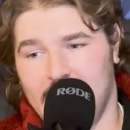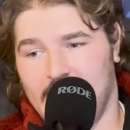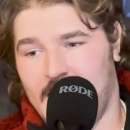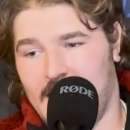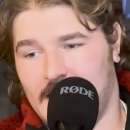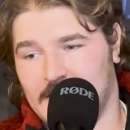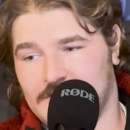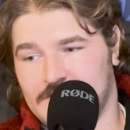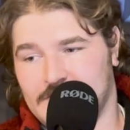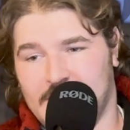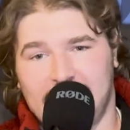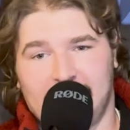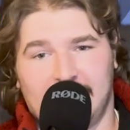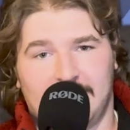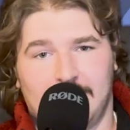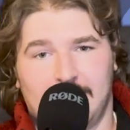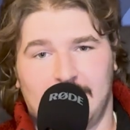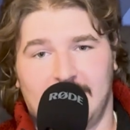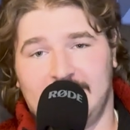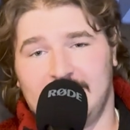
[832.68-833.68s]
I tried to
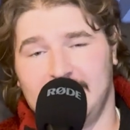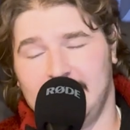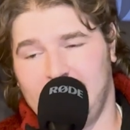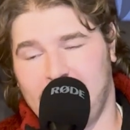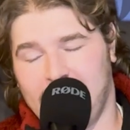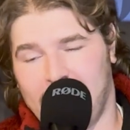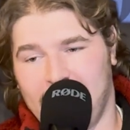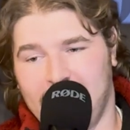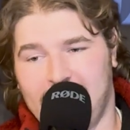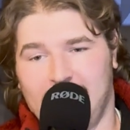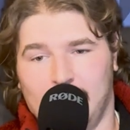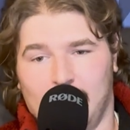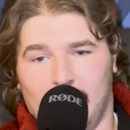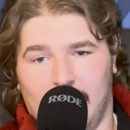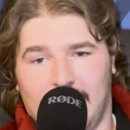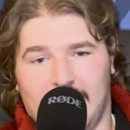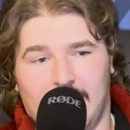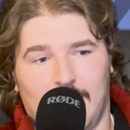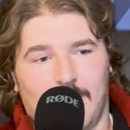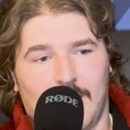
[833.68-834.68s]
do this, and it didn't
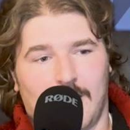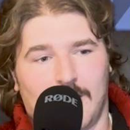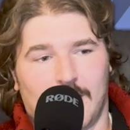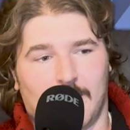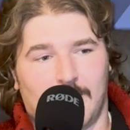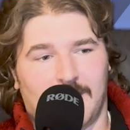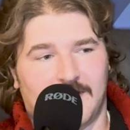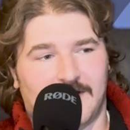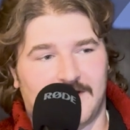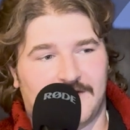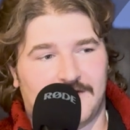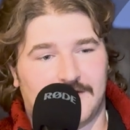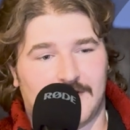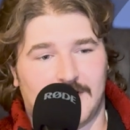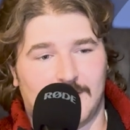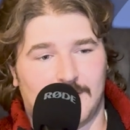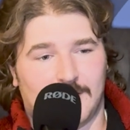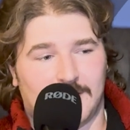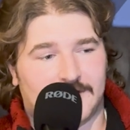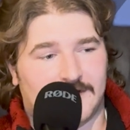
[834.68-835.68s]
work. I woke up and the
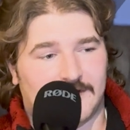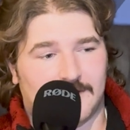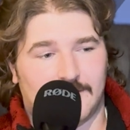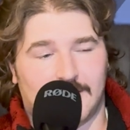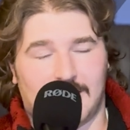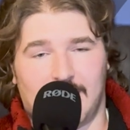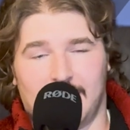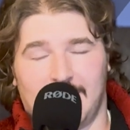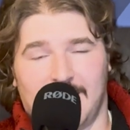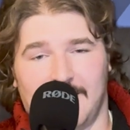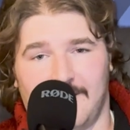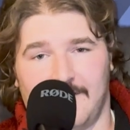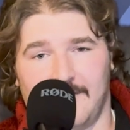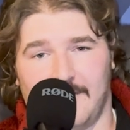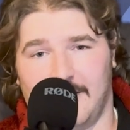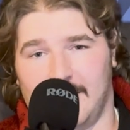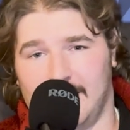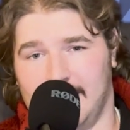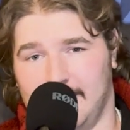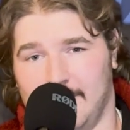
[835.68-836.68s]
string wasn't round my foot
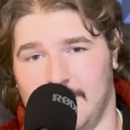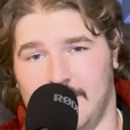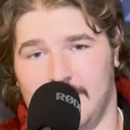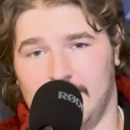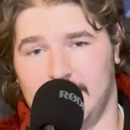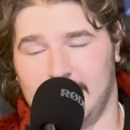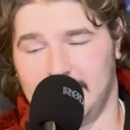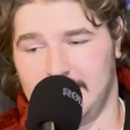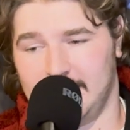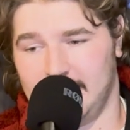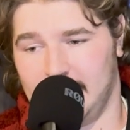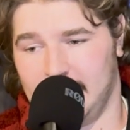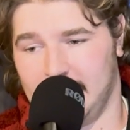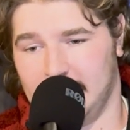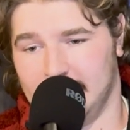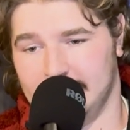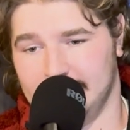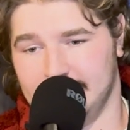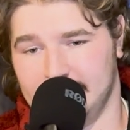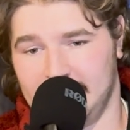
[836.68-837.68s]
anymore, and
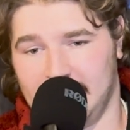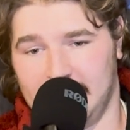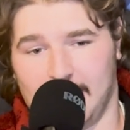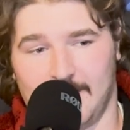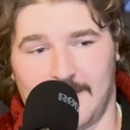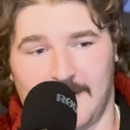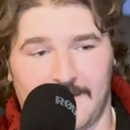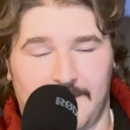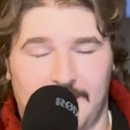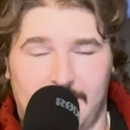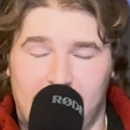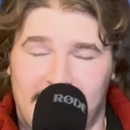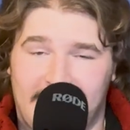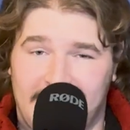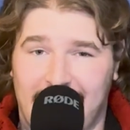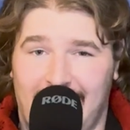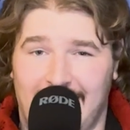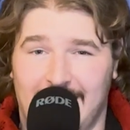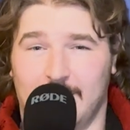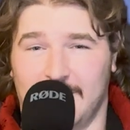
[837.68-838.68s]
my
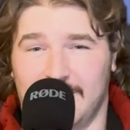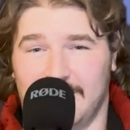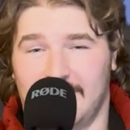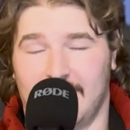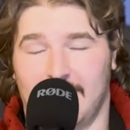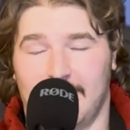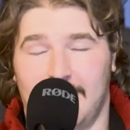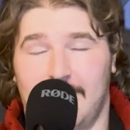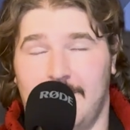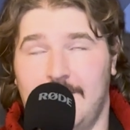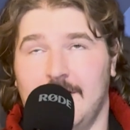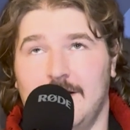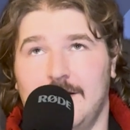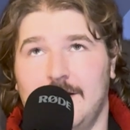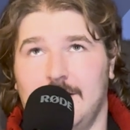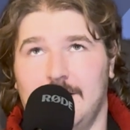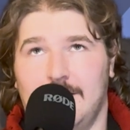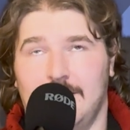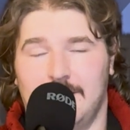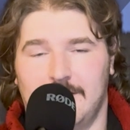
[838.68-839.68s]
sack was
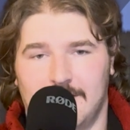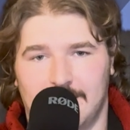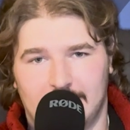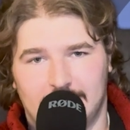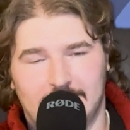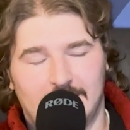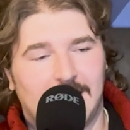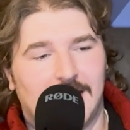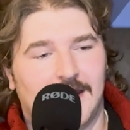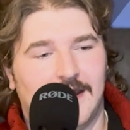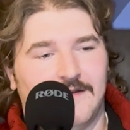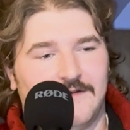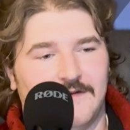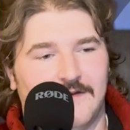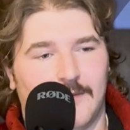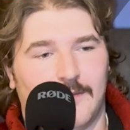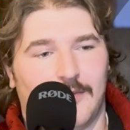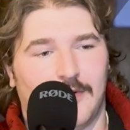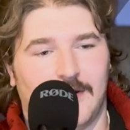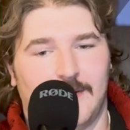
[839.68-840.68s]
filled to the
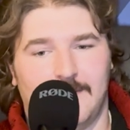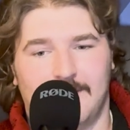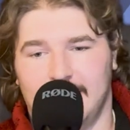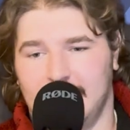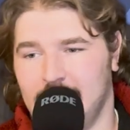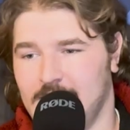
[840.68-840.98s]
brim.